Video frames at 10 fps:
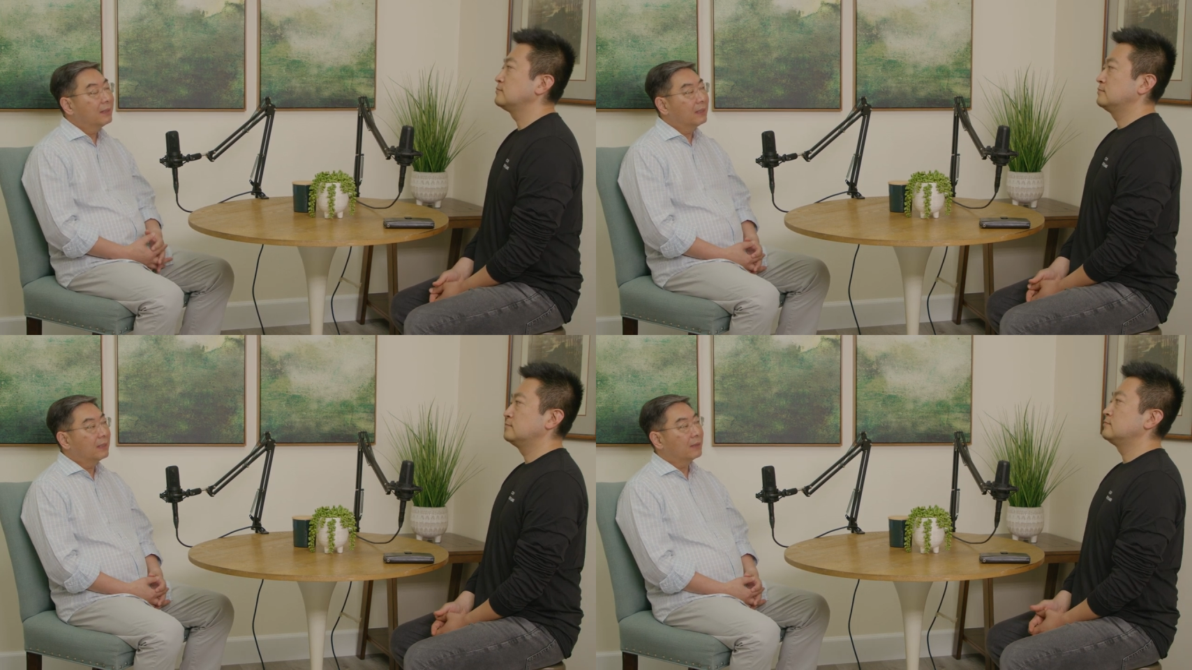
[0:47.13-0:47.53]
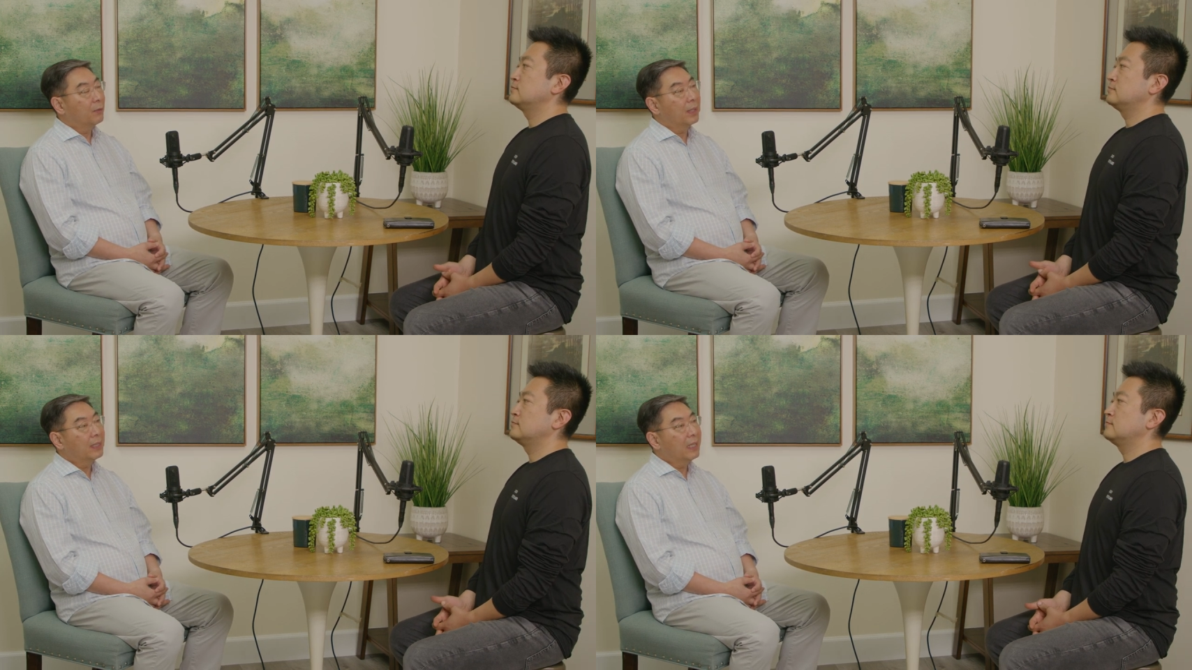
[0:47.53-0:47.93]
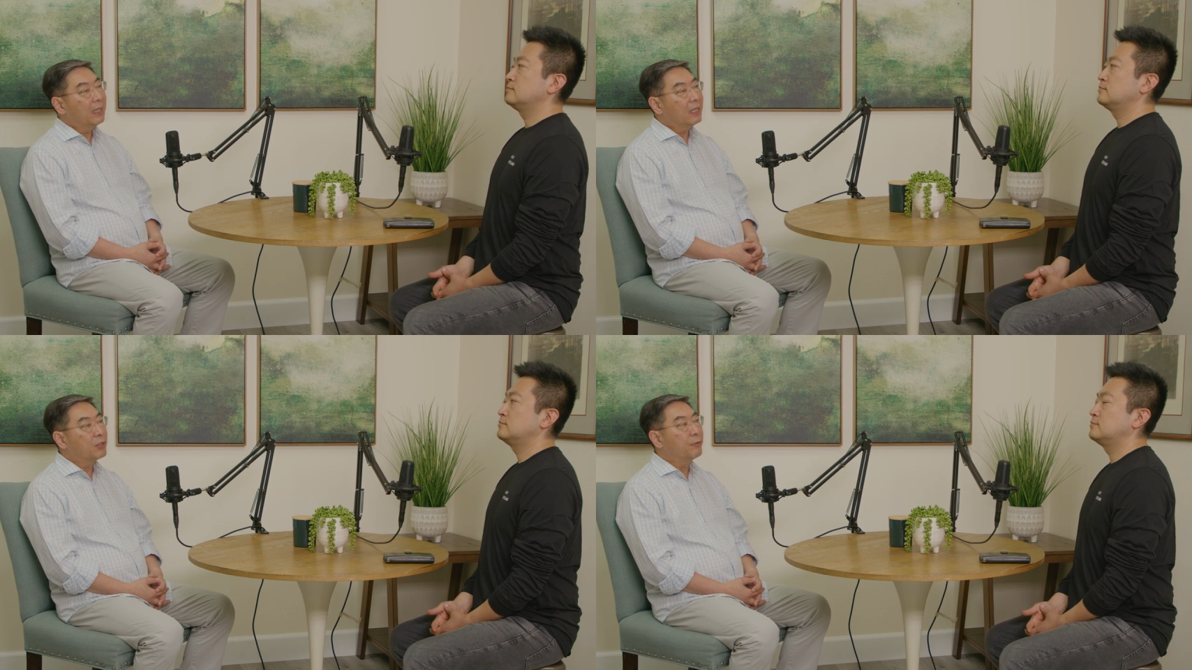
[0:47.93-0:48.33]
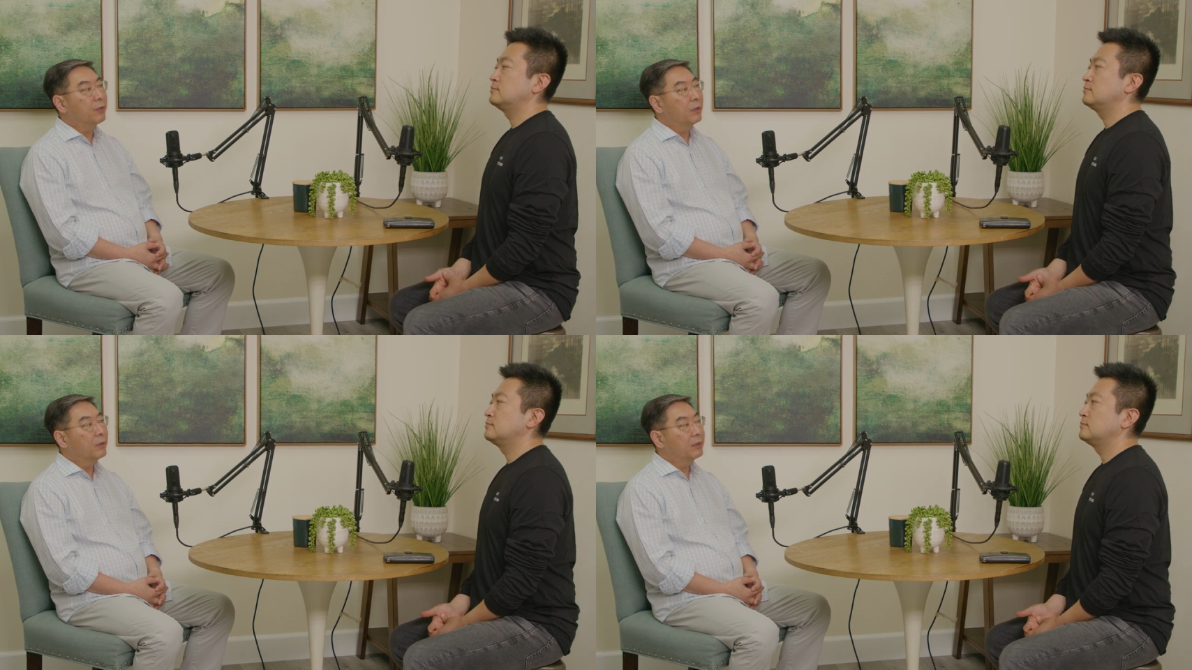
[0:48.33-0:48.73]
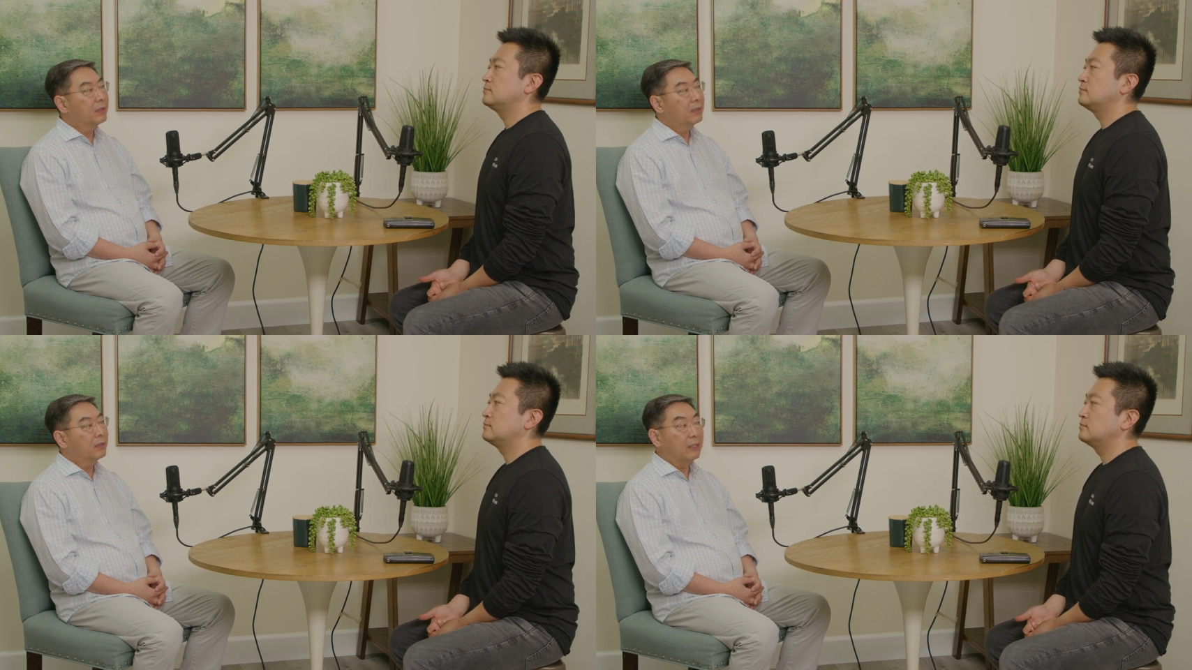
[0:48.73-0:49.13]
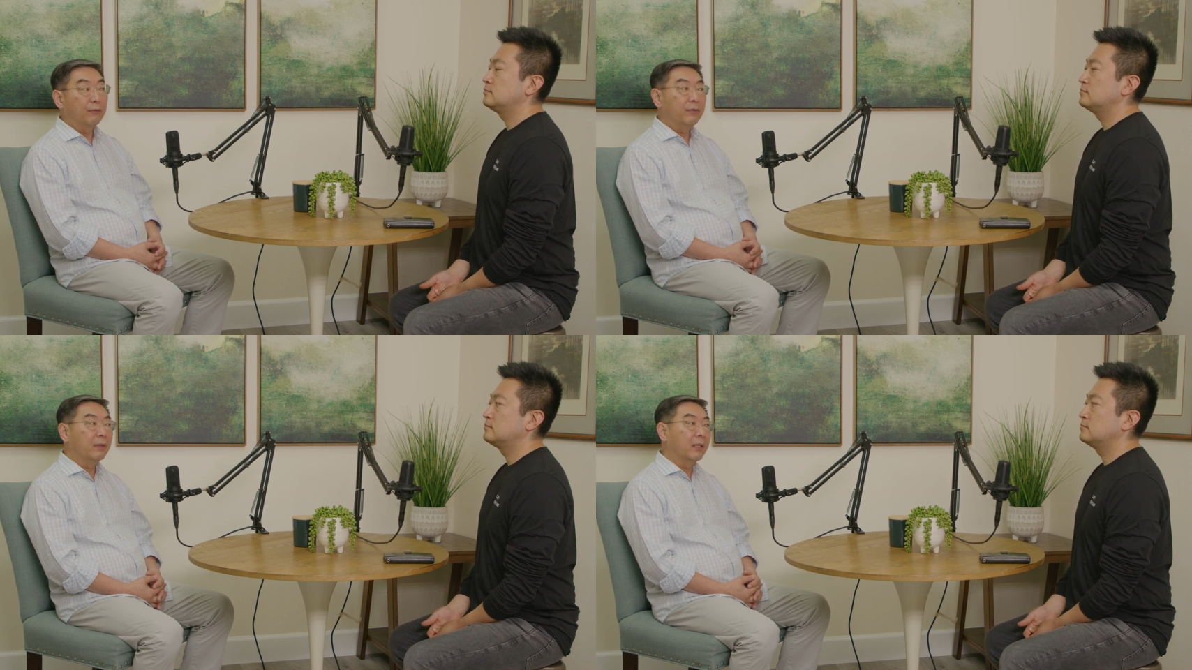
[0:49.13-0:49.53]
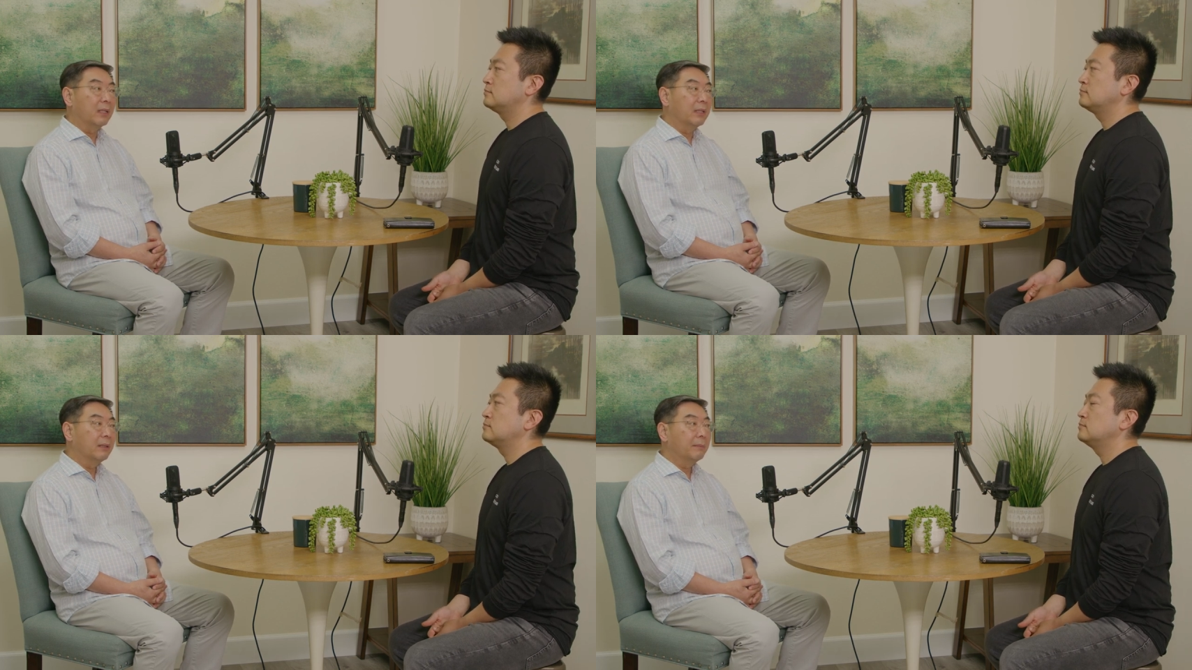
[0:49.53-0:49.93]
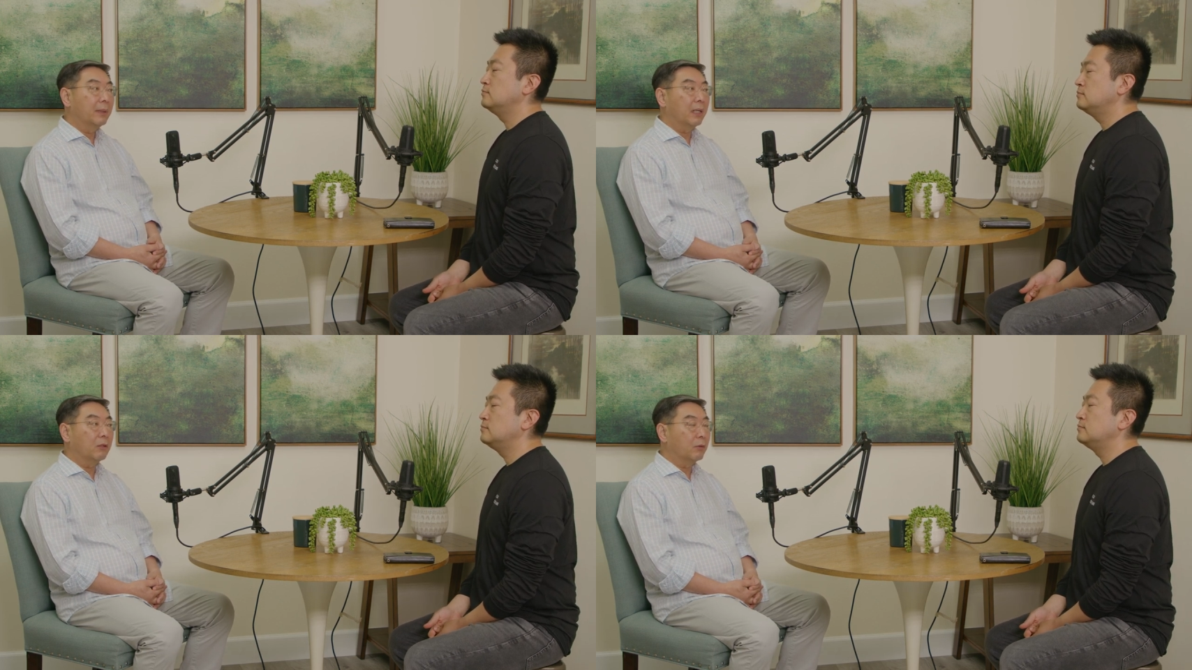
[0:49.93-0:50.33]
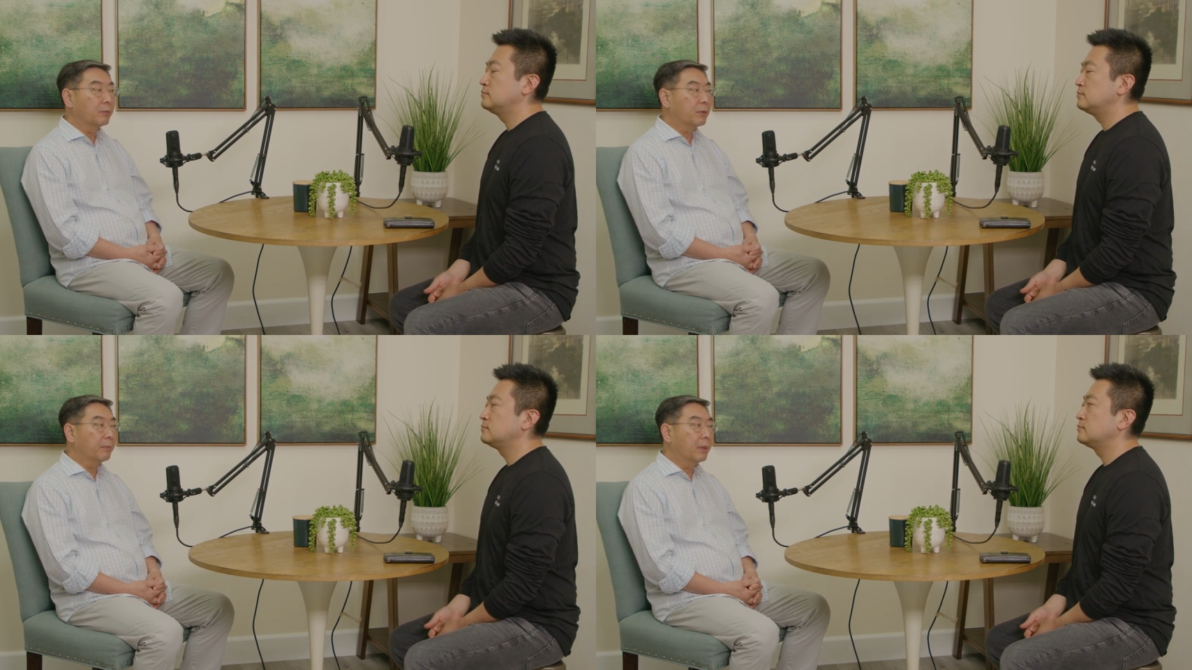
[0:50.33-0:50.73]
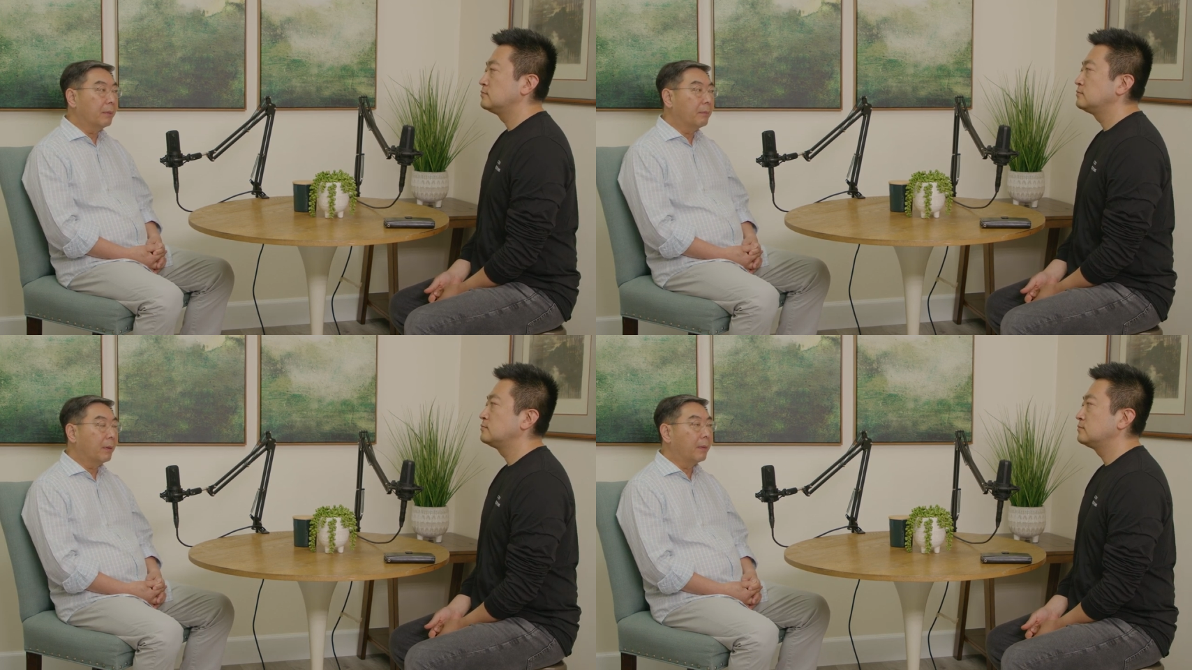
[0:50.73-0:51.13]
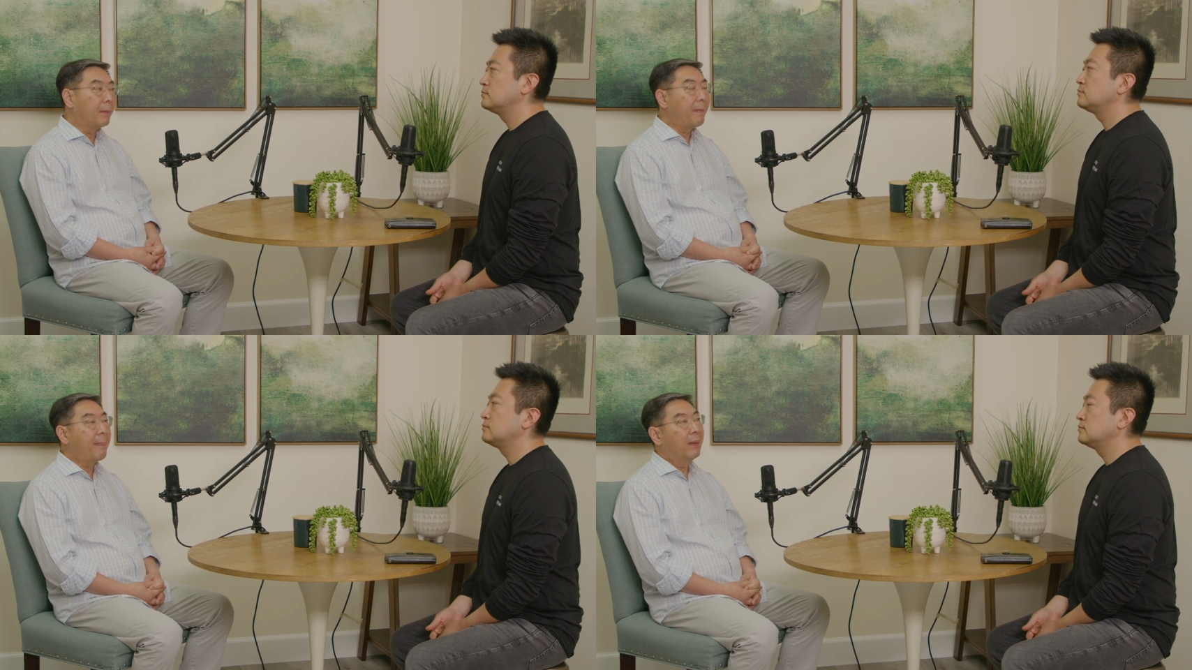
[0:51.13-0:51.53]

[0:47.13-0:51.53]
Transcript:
Speaker 1: Uh, wedding is viewed differently by mm-hmm. groups of people.